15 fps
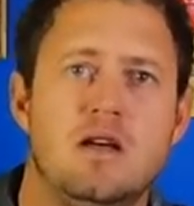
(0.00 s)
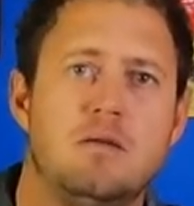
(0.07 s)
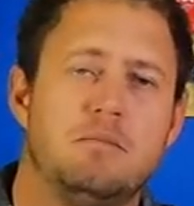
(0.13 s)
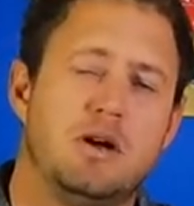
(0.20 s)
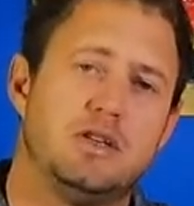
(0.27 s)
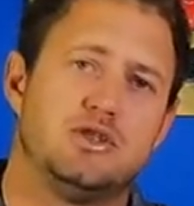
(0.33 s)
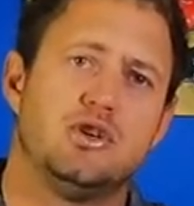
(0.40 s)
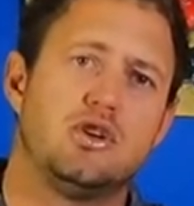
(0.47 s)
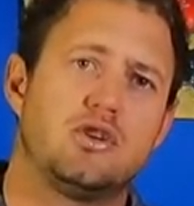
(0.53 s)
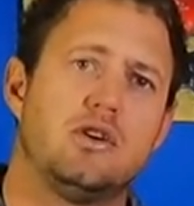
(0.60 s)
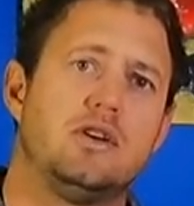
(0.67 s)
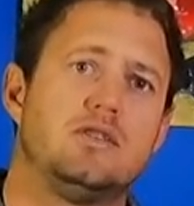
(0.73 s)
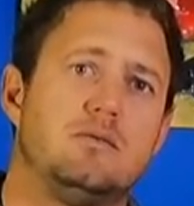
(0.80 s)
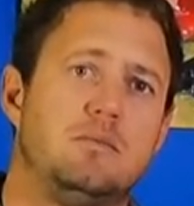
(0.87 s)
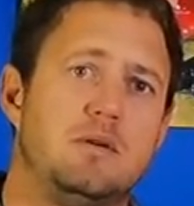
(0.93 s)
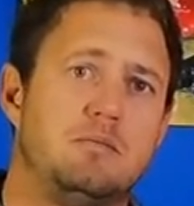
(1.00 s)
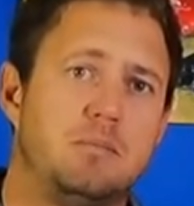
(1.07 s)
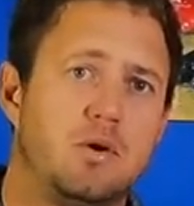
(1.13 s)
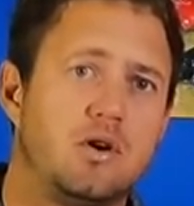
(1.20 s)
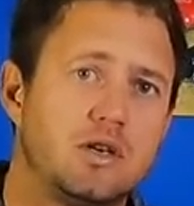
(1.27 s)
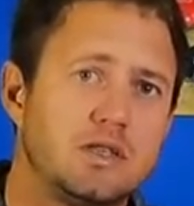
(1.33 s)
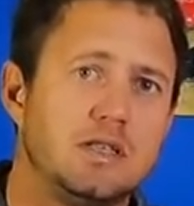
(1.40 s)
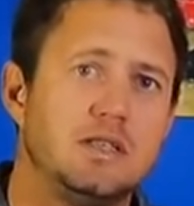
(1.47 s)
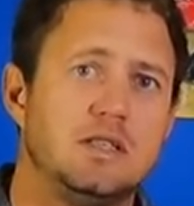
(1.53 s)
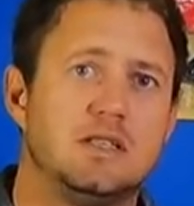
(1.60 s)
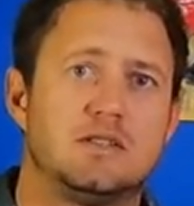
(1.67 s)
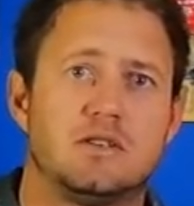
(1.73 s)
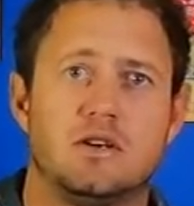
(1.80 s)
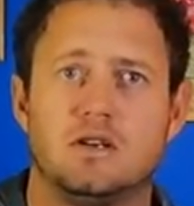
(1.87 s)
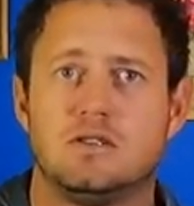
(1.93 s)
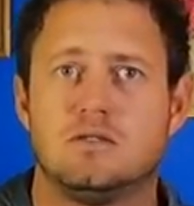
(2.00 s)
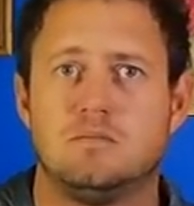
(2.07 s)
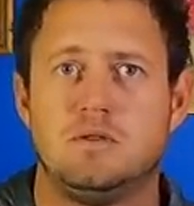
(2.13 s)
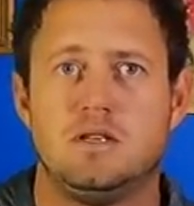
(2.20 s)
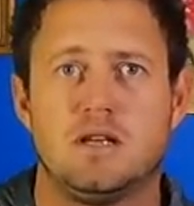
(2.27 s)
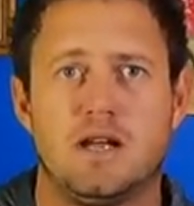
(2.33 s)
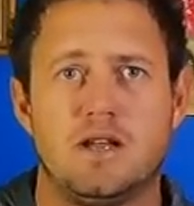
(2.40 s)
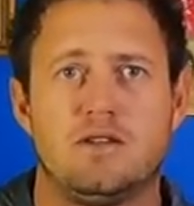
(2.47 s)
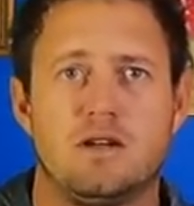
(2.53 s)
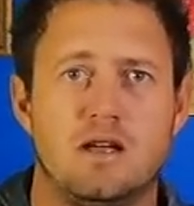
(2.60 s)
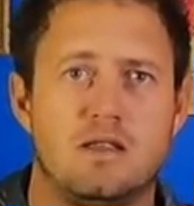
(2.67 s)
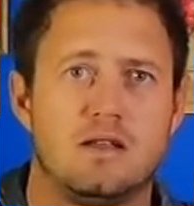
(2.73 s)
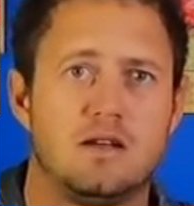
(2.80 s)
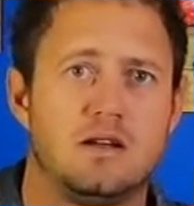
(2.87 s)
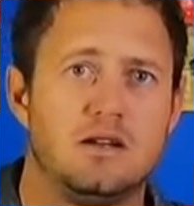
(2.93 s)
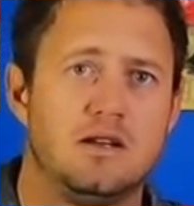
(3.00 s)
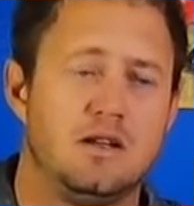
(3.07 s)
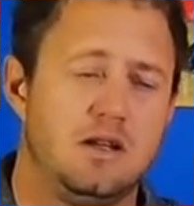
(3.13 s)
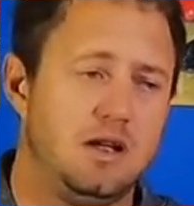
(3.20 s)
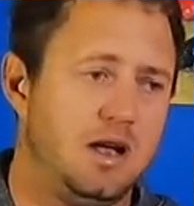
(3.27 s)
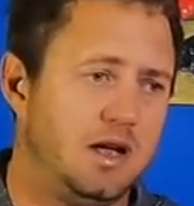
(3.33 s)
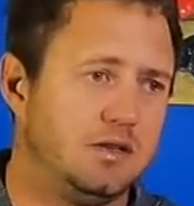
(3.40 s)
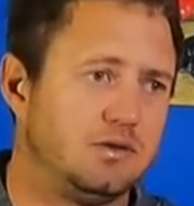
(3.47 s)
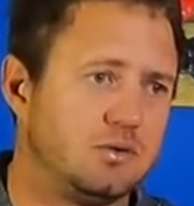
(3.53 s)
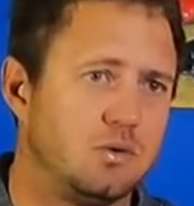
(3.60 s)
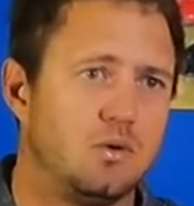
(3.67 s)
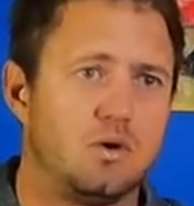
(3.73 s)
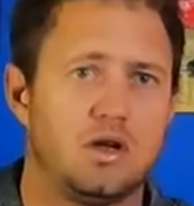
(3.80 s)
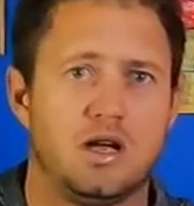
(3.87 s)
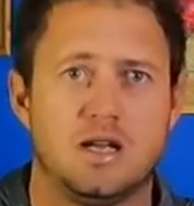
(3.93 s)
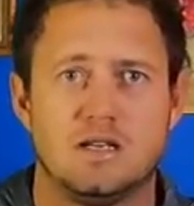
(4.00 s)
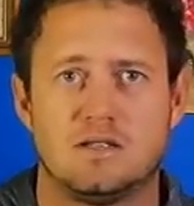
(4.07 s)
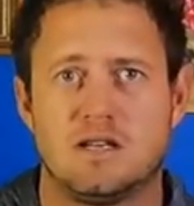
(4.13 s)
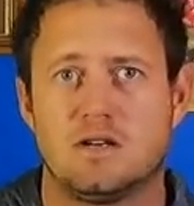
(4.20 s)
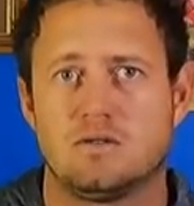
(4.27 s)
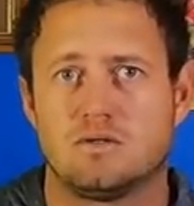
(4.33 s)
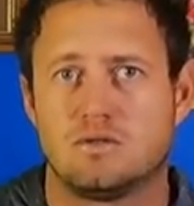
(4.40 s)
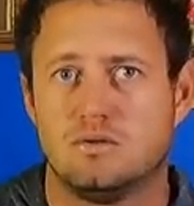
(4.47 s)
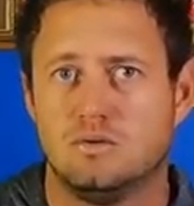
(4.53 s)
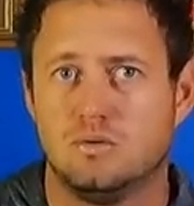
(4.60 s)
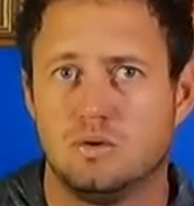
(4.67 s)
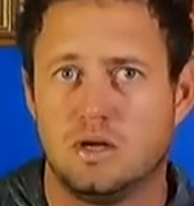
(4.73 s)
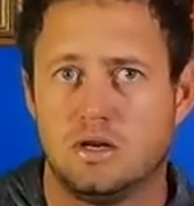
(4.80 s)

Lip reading: But it's not going to be a party, it's going to be a get together and talk and tackle school,